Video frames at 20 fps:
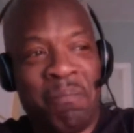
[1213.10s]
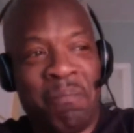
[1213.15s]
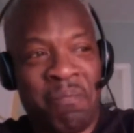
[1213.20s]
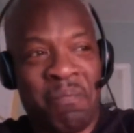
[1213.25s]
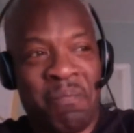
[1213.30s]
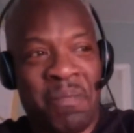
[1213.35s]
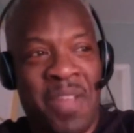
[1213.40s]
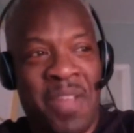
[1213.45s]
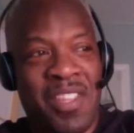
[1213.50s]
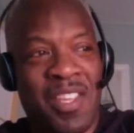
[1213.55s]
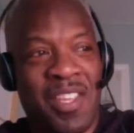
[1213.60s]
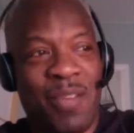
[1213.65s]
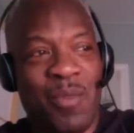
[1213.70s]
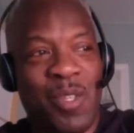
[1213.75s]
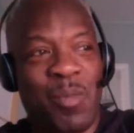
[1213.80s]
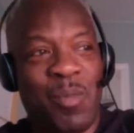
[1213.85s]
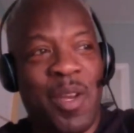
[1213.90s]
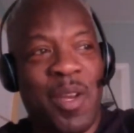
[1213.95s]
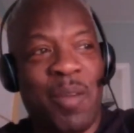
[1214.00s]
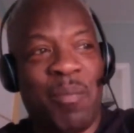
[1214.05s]
I think we
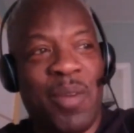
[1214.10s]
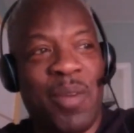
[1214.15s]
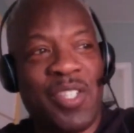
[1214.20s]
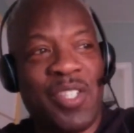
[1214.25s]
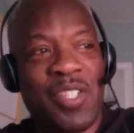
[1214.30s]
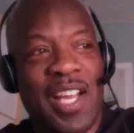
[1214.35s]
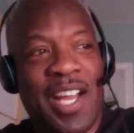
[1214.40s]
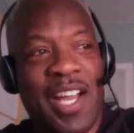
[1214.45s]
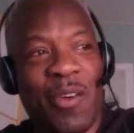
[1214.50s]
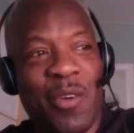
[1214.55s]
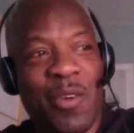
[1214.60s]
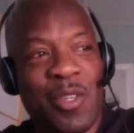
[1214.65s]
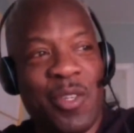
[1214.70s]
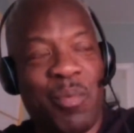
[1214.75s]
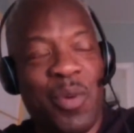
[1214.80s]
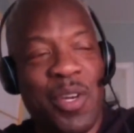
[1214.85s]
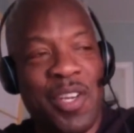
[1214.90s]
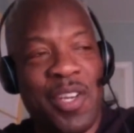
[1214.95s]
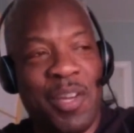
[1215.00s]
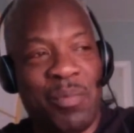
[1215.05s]
spent a bunch of hours
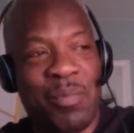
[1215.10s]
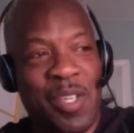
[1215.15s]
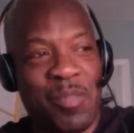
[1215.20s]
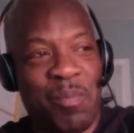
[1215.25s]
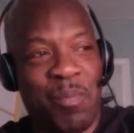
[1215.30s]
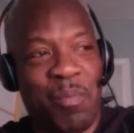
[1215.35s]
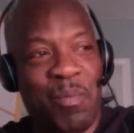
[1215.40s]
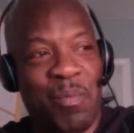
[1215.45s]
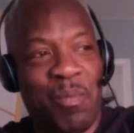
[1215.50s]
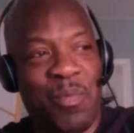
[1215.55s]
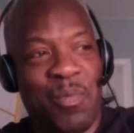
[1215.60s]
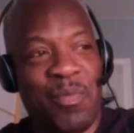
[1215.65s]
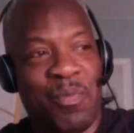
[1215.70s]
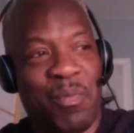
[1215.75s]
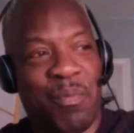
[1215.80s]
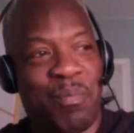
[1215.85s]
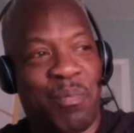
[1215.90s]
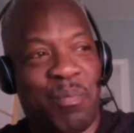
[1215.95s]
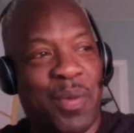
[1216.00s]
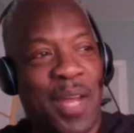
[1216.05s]
putting up these
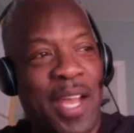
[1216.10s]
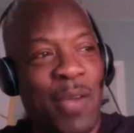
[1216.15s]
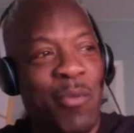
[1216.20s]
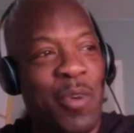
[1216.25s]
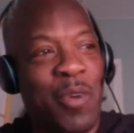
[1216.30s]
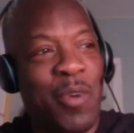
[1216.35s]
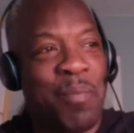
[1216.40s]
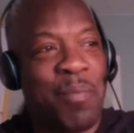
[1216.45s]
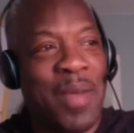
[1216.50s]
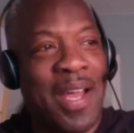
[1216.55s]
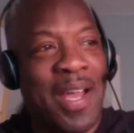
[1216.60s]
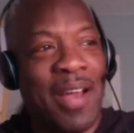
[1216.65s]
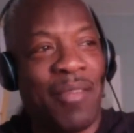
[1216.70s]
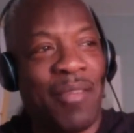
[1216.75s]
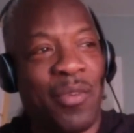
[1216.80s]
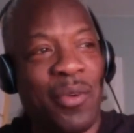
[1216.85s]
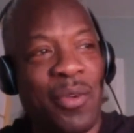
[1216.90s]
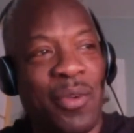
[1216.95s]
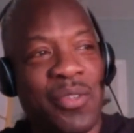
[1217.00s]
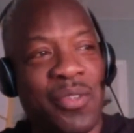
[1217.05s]
plywood
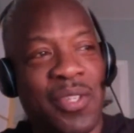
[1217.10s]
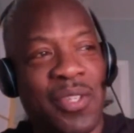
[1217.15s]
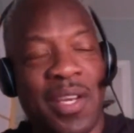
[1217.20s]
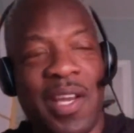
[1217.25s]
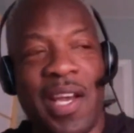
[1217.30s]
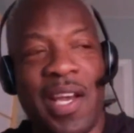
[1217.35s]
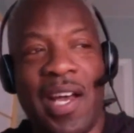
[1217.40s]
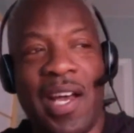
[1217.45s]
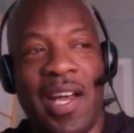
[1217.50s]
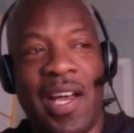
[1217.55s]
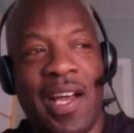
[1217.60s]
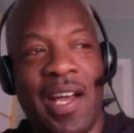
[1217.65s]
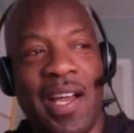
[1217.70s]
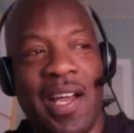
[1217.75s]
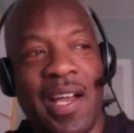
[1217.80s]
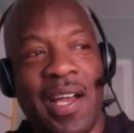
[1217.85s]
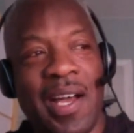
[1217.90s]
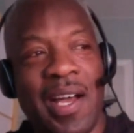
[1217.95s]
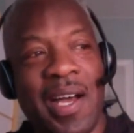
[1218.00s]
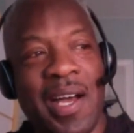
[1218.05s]
baffles and
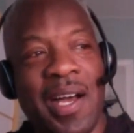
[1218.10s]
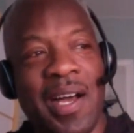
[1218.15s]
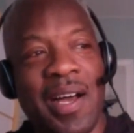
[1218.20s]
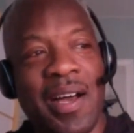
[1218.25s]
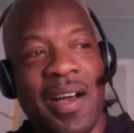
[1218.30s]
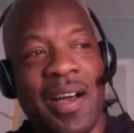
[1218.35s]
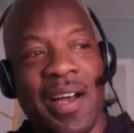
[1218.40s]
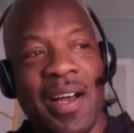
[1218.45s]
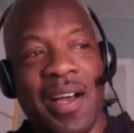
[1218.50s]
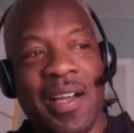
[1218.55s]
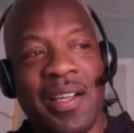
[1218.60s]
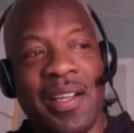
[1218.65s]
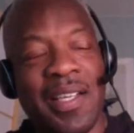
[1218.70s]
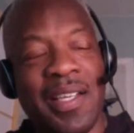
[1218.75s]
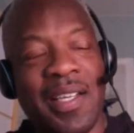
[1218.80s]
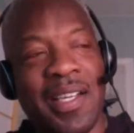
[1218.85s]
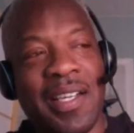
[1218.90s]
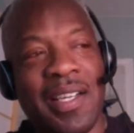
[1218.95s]
yeah,